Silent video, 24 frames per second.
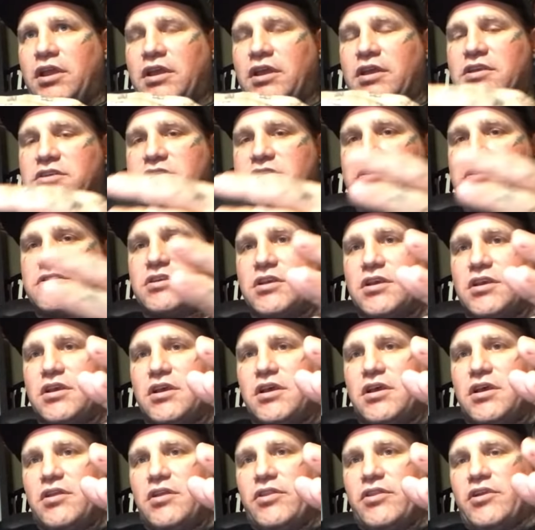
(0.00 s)
Is
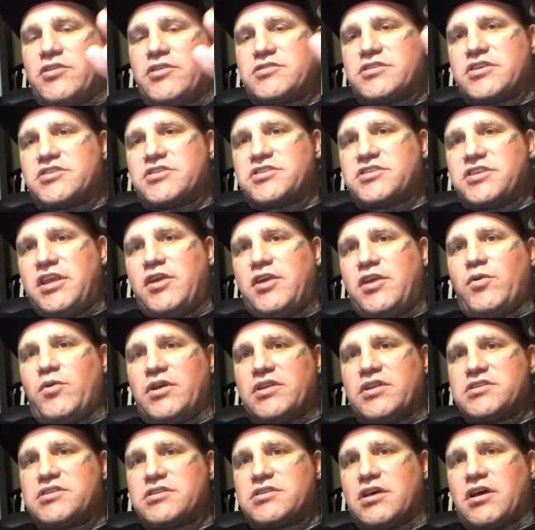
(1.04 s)
there's a
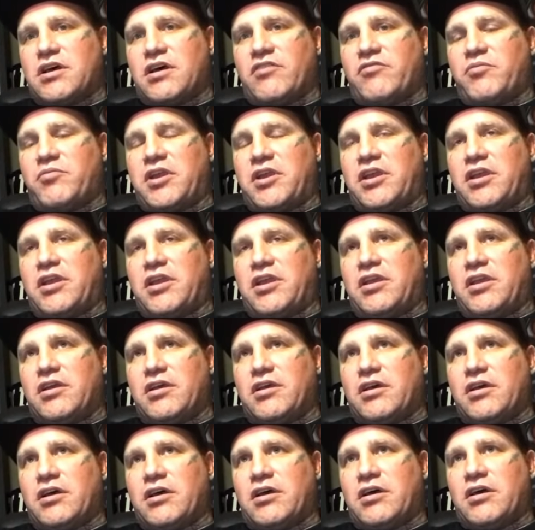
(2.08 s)
sequence of me,
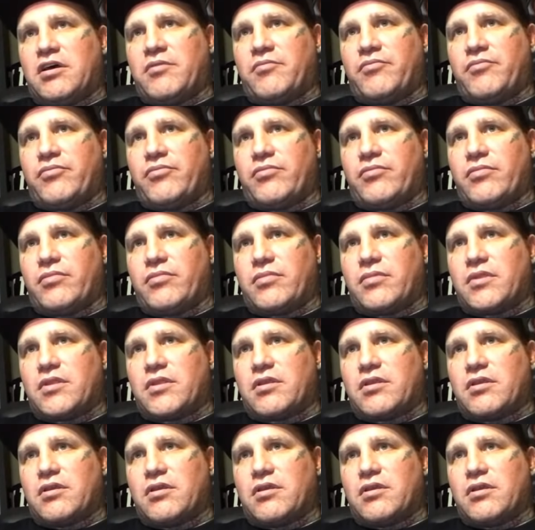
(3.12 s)
and
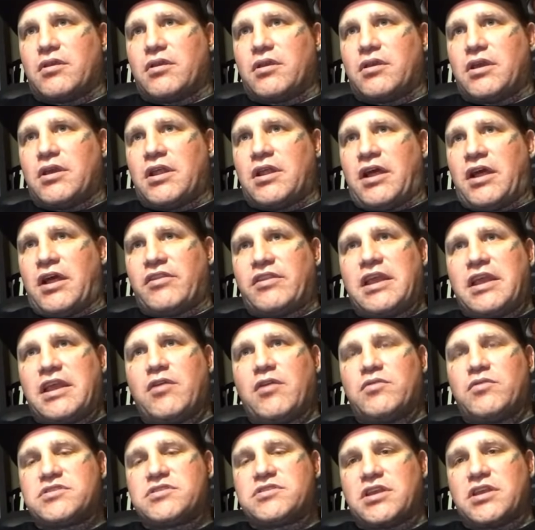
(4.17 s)
I think
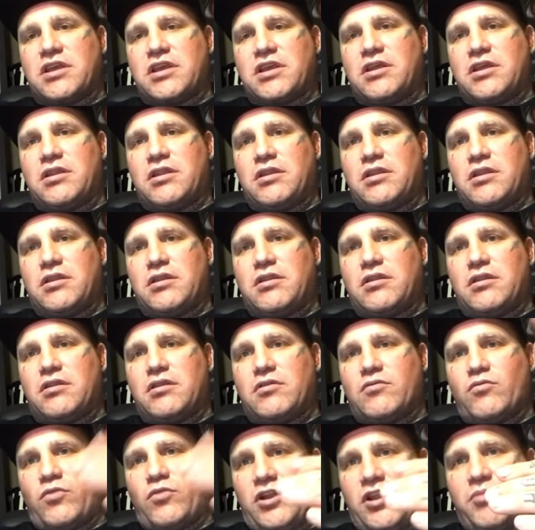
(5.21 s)
it was in
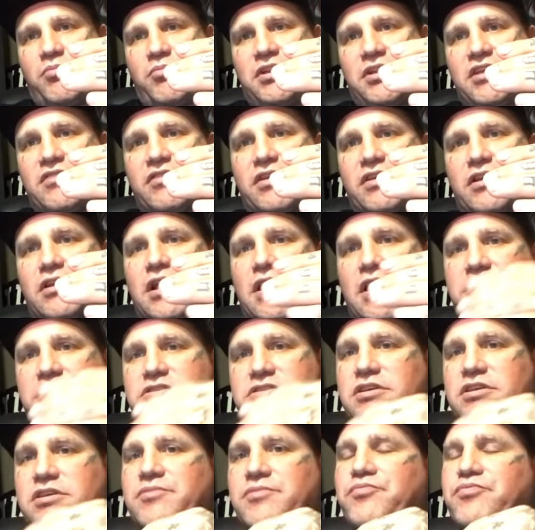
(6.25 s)
What Do You Believe In?
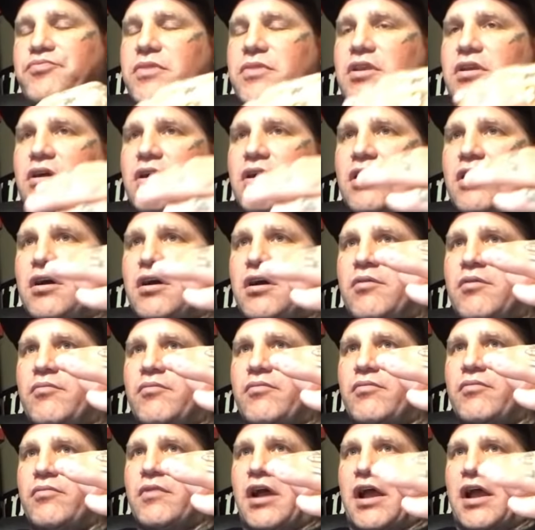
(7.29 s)
Actually,
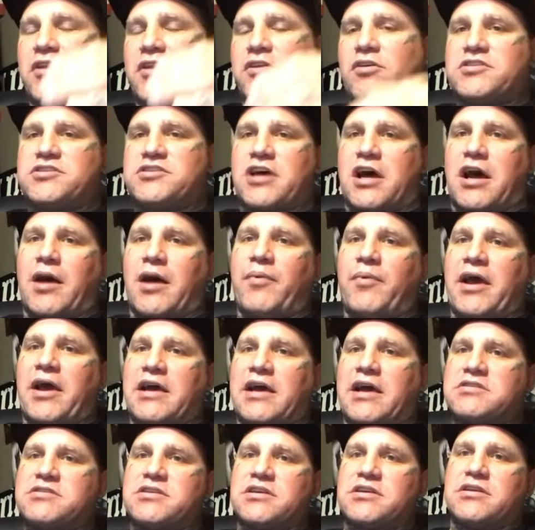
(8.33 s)
I do a top
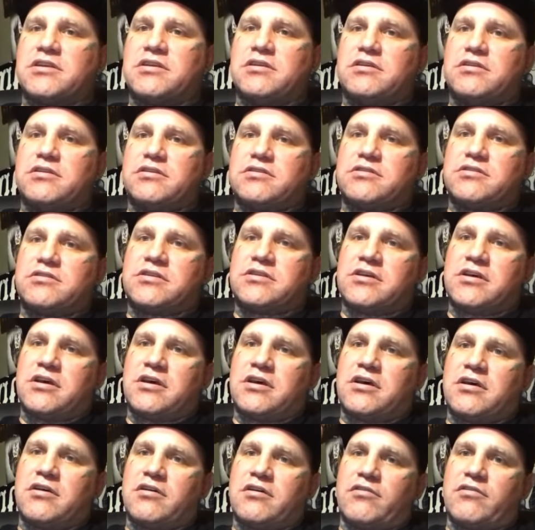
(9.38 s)
acid
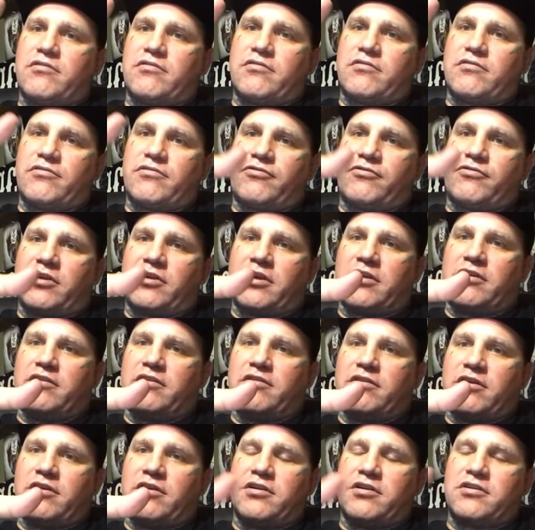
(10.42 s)
to
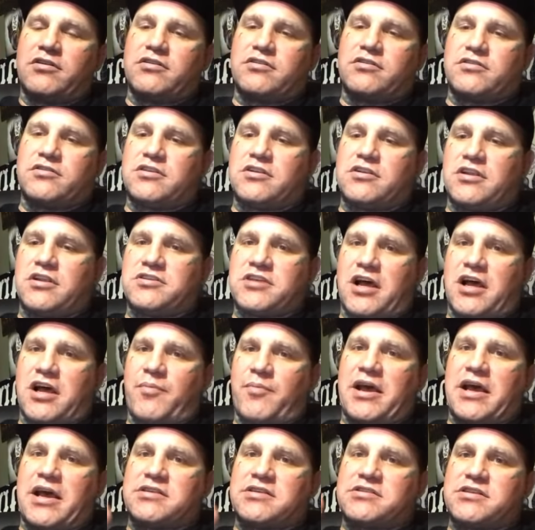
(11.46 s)
front or a
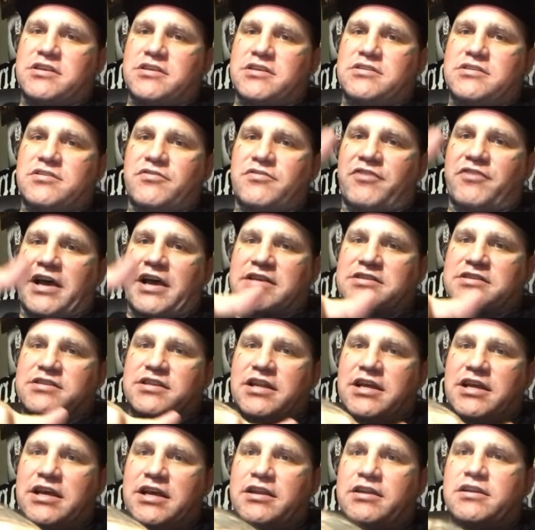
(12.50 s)
top acid to
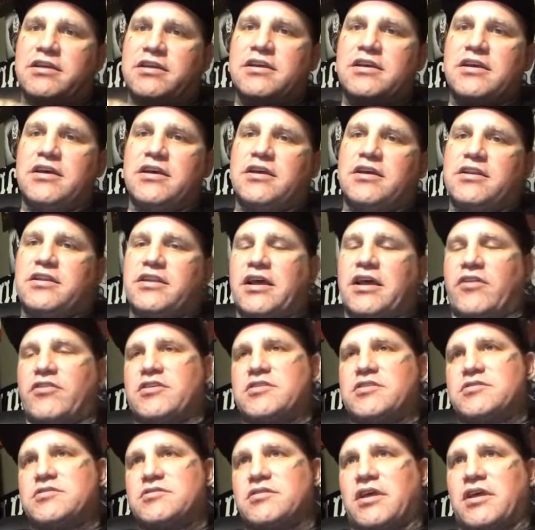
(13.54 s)
fast slide
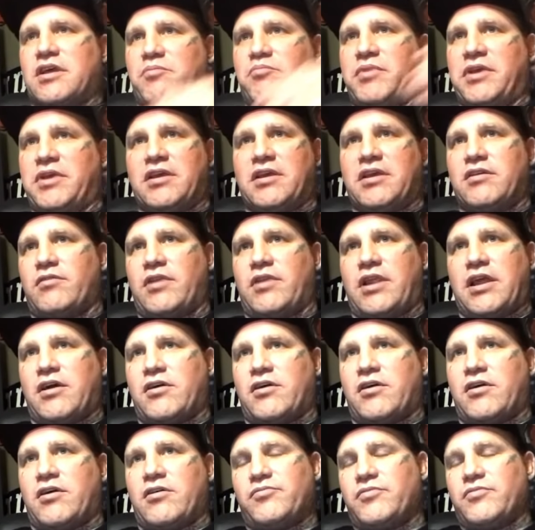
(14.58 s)
down this like big
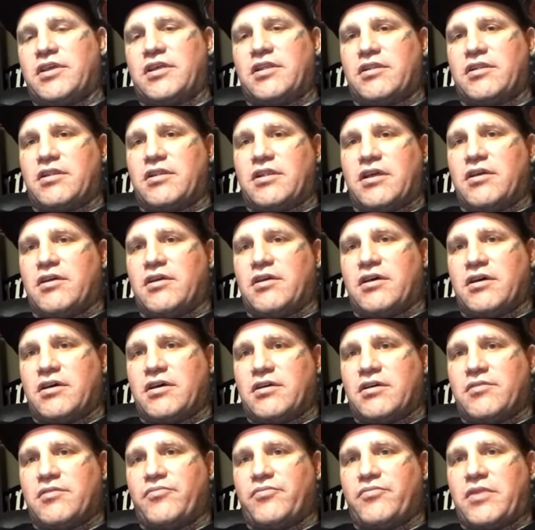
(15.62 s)
rail that
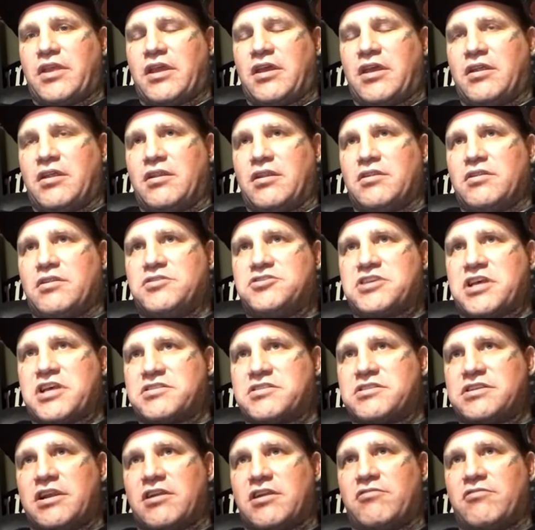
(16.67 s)
and
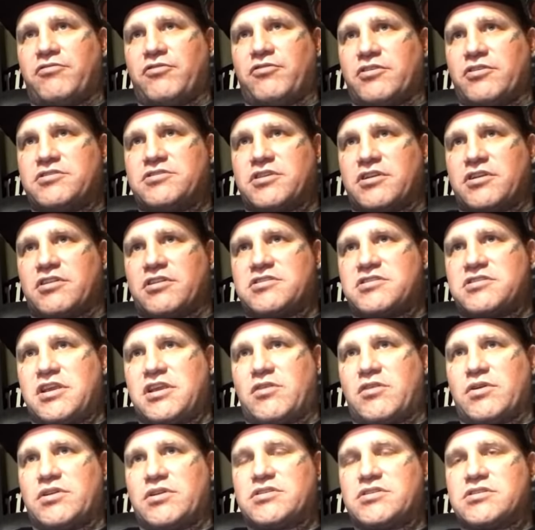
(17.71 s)
Jess Darenforth took the
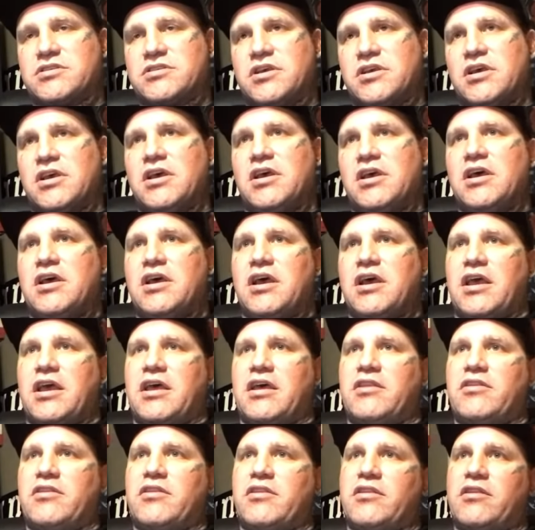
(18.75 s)
sequence,
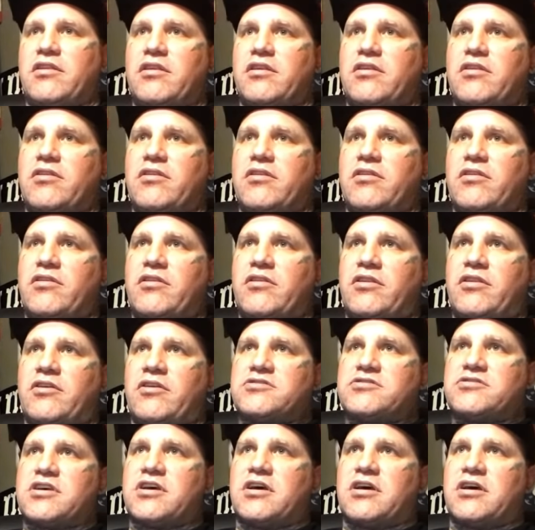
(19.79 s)
and
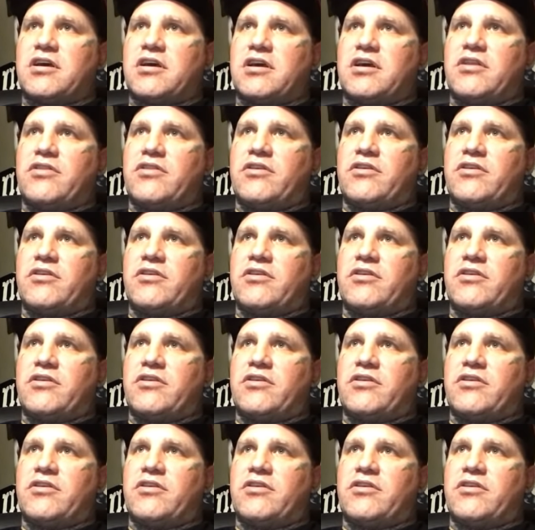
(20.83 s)
there's the